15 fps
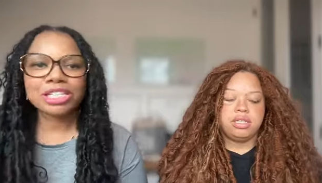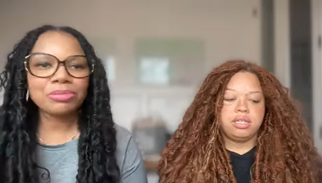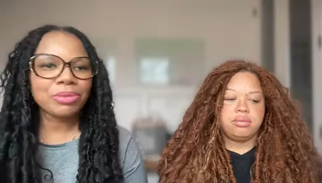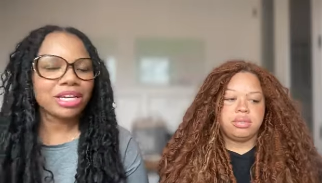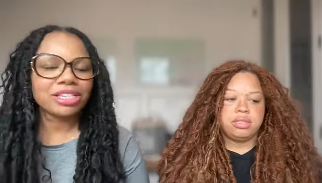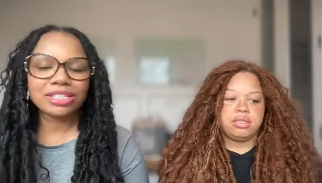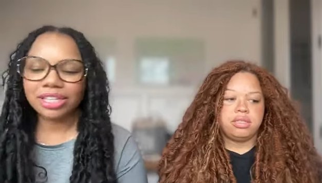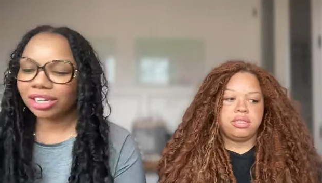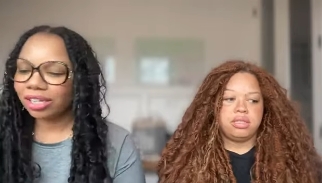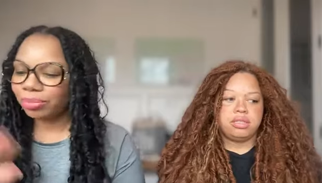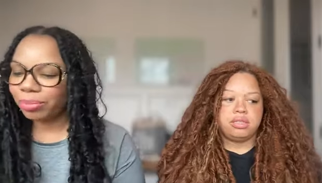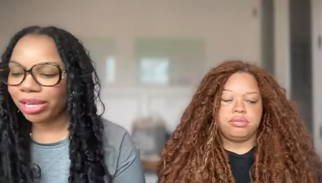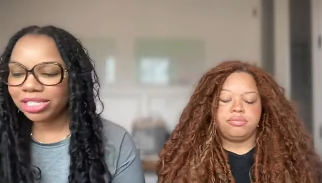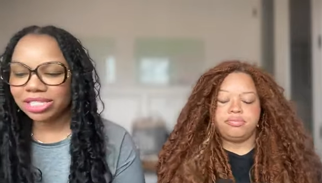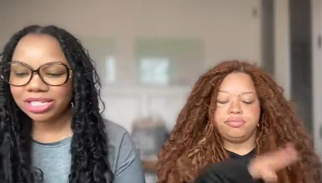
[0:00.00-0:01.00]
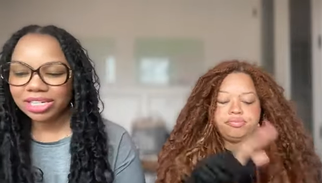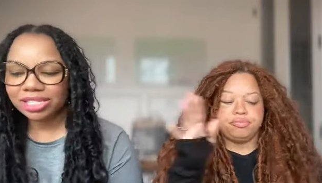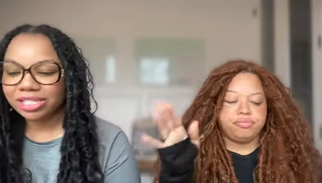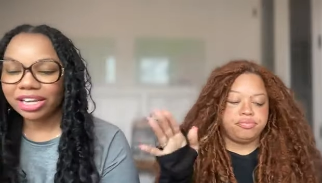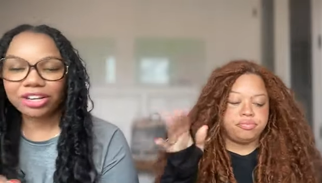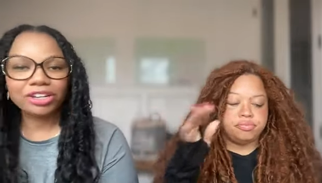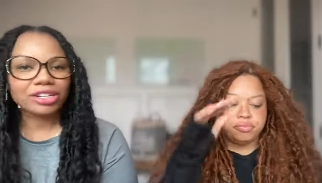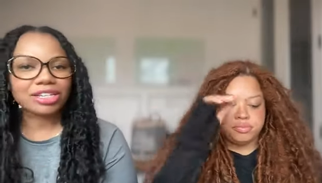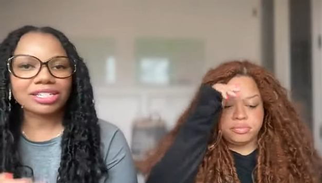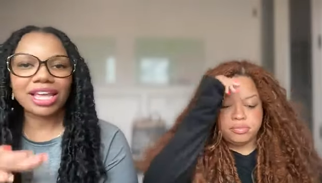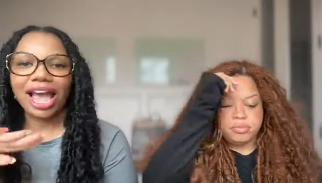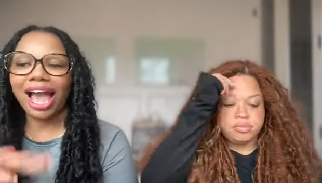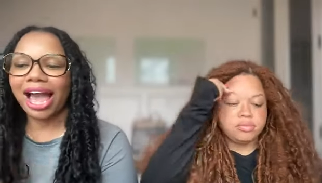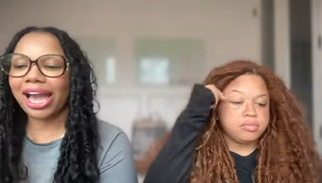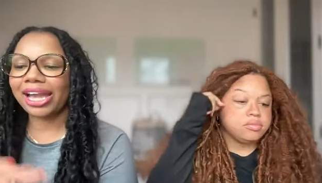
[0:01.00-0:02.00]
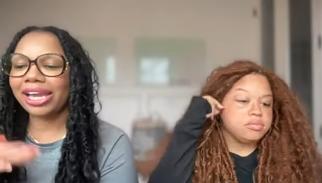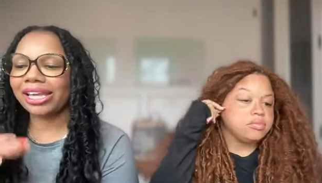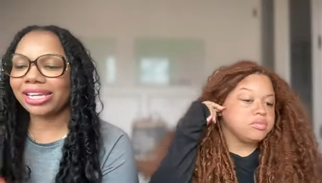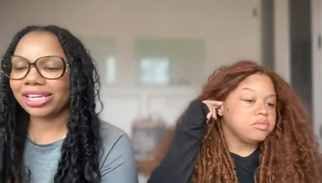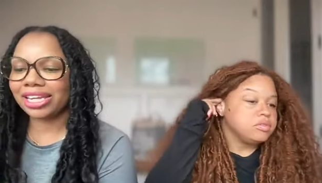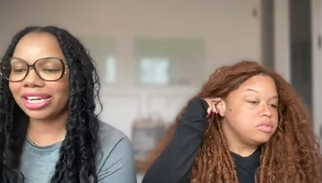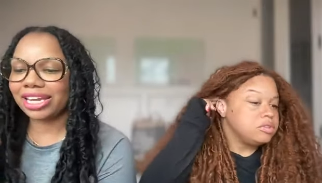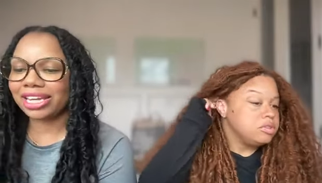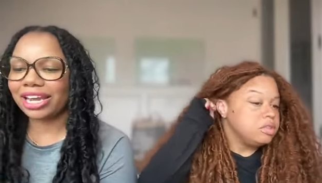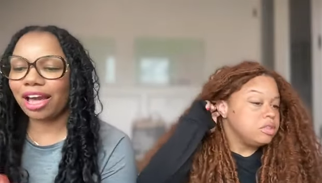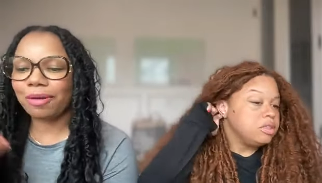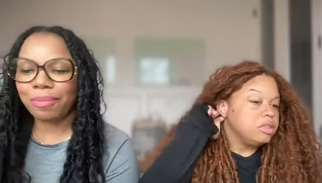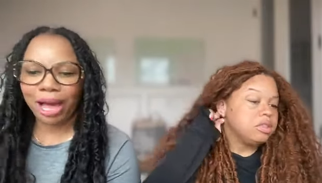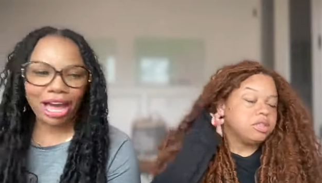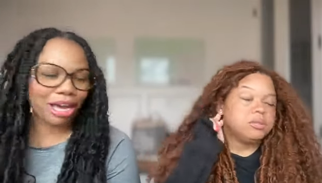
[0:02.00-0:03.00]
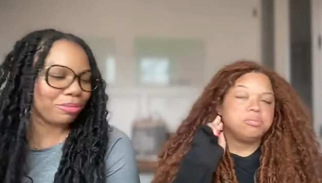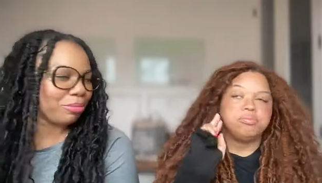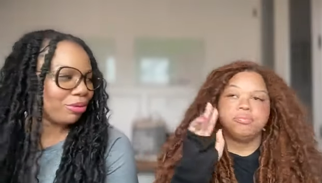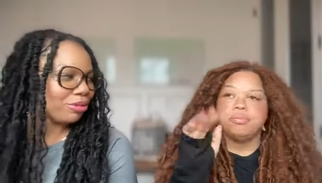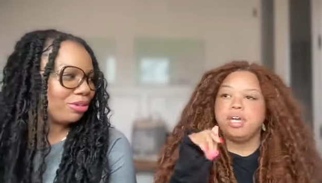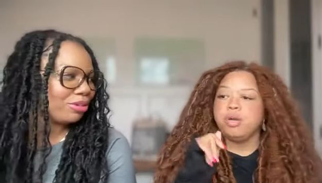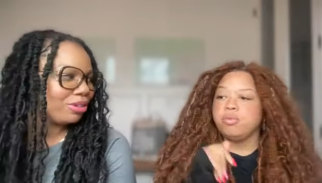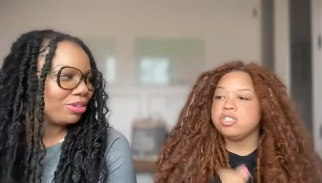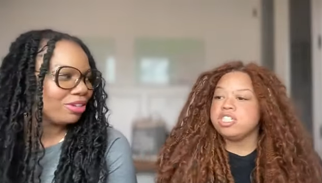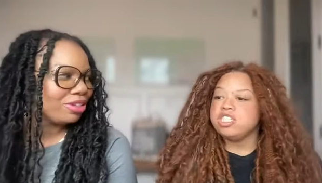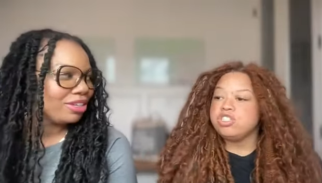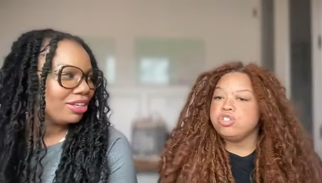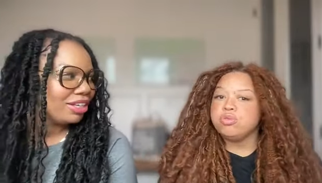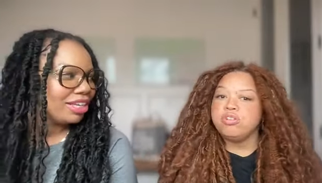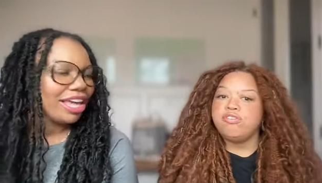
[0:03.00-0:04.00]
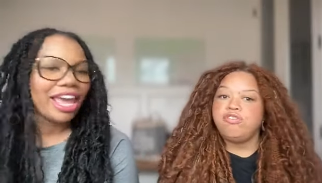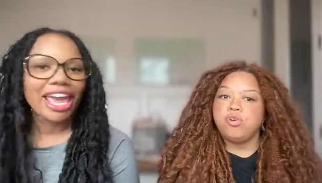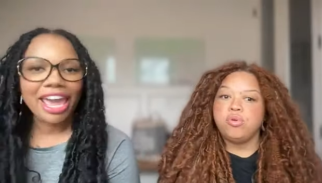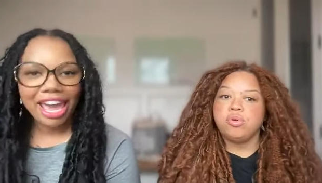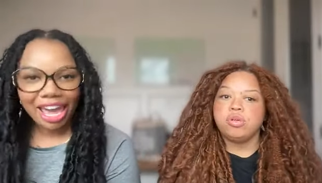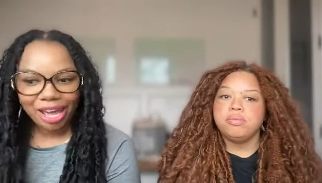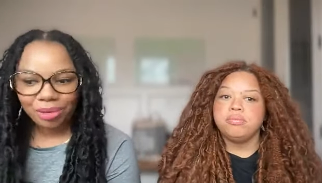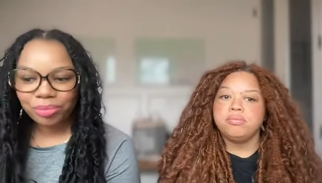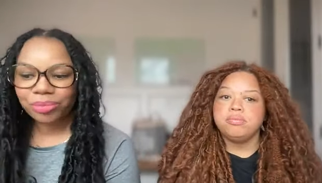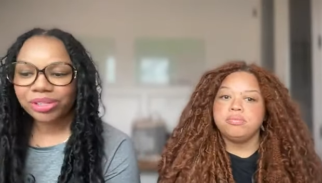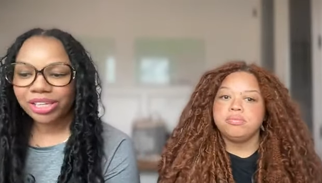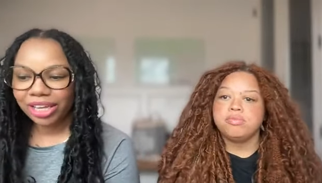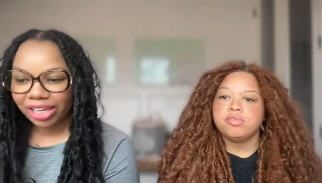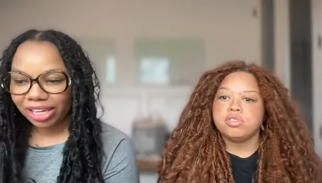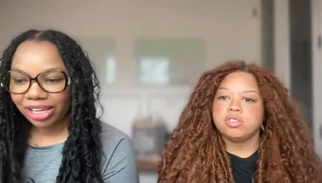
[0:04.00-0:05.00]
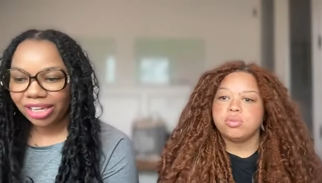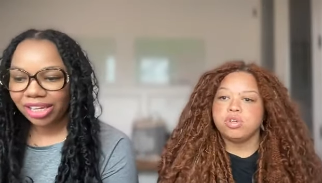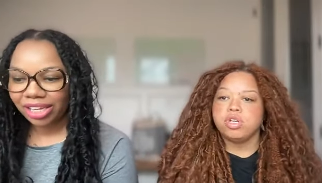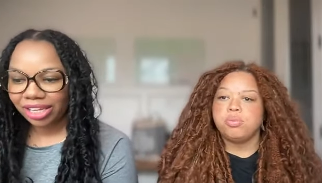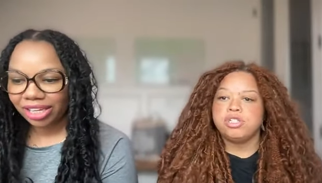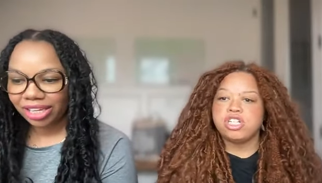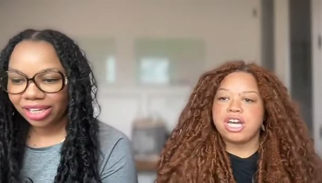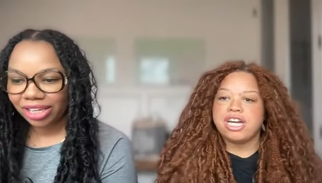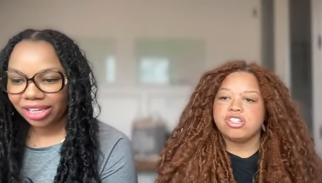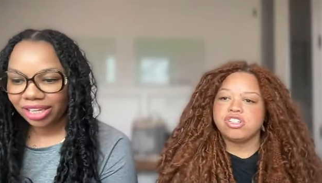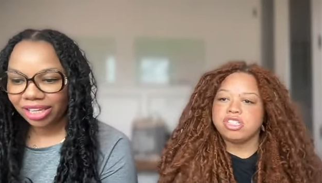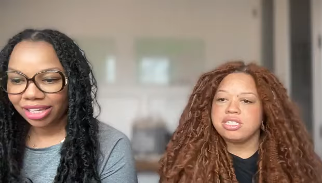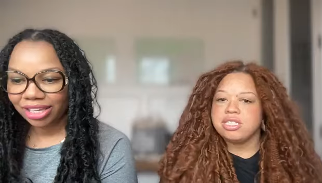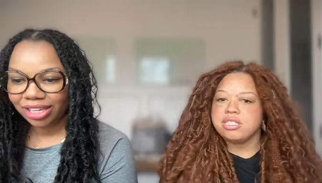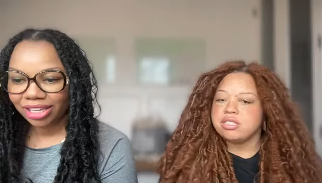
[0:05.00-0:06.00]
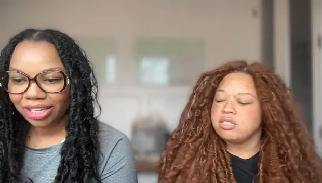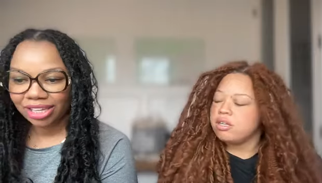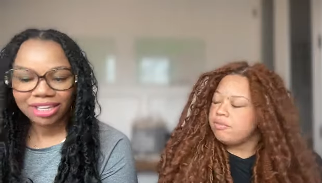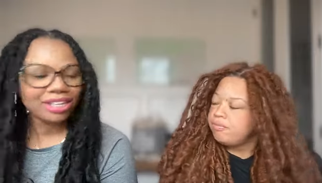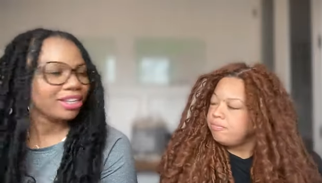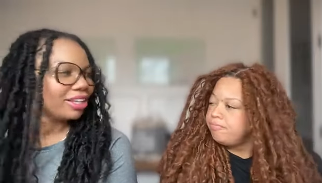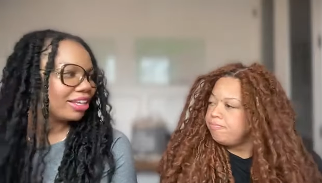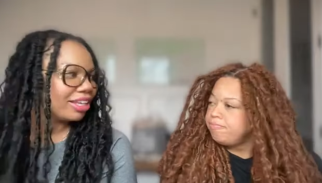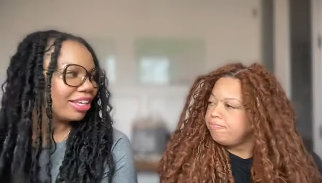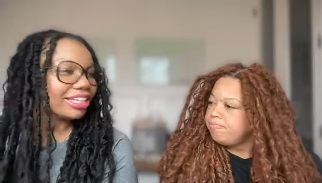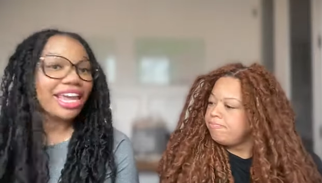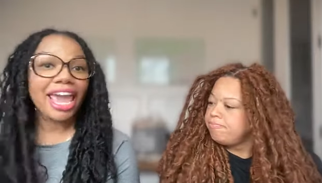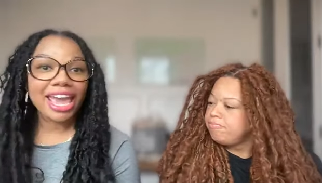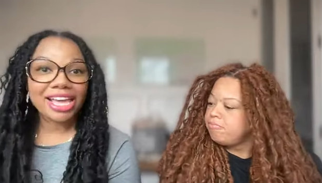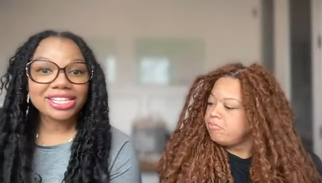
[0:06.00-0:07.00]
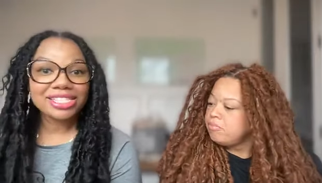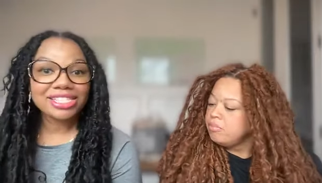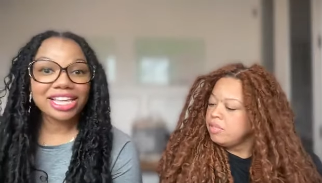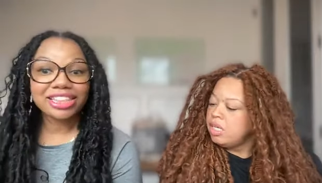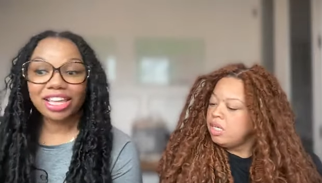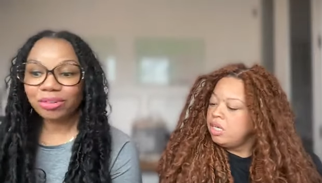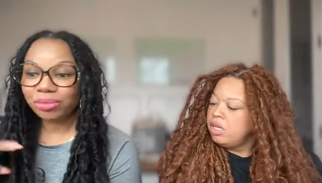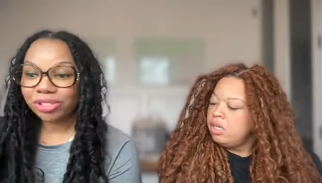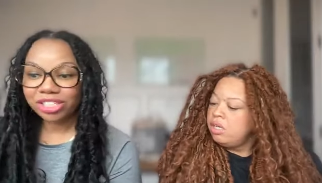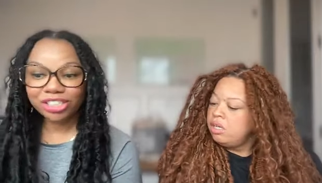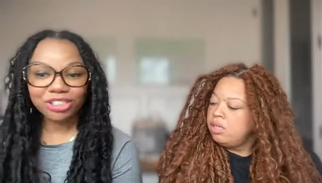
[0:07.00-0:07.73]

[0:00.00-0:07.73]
Speaker 1: it's like message us. Say, girls,
Speaker 2: I need a Bible, and we'll send you a form. And yeah, so when you put your address in and stuff.
Speaker 1: Yes, and then we'll send